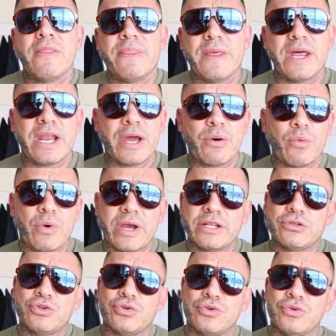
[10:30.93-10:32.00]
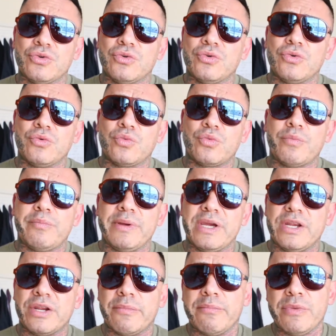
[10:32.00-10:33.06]
Then I went to
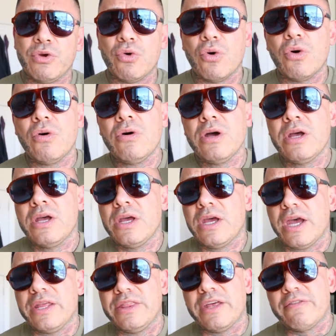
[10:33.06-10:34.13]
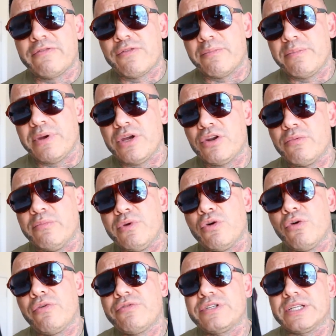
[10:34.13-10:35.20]
being a mule. And then from being a
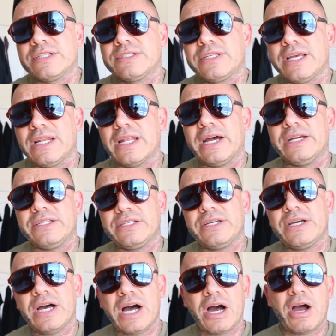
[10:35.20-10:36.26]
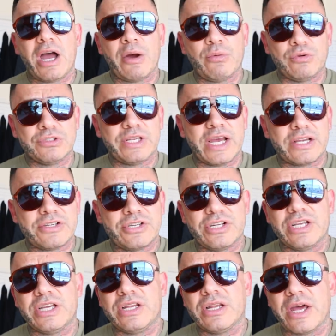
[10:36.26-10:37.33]
mule, since they liked how I was
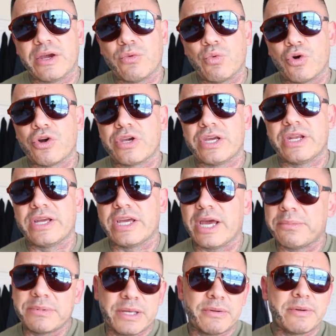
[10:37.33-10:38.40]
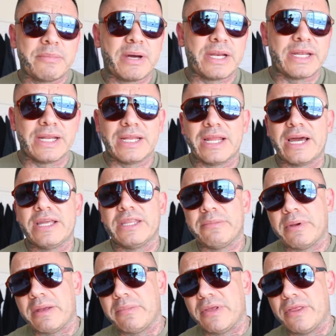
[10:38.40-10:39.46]
actually like working and kept everybody in line, they
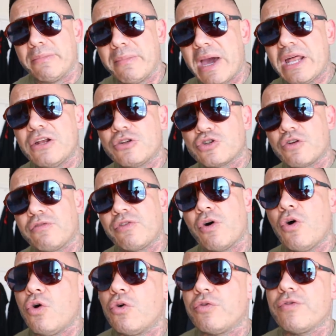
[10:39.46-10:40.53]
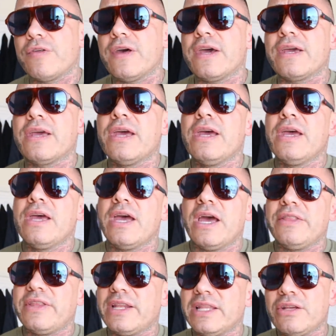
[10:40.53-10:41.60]
made me the manager of the whole thing.
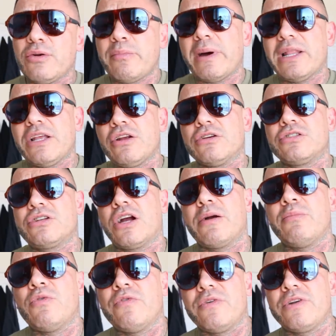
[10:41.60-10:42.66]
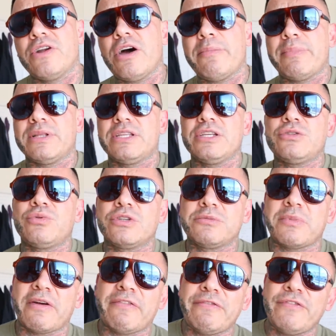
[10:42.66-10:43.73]
And then little by little, I started moving up. But this
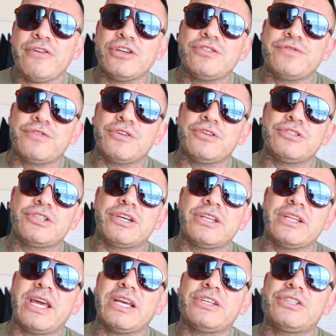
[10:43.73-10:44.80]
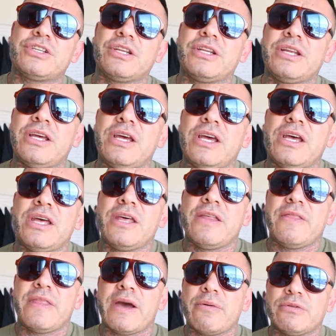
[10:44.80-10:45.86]
was my first connection
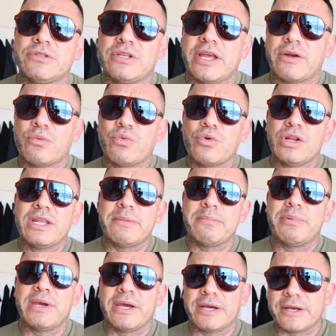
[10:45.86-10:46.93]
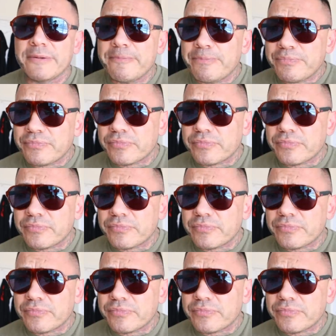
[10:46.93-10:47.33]
that was like really big.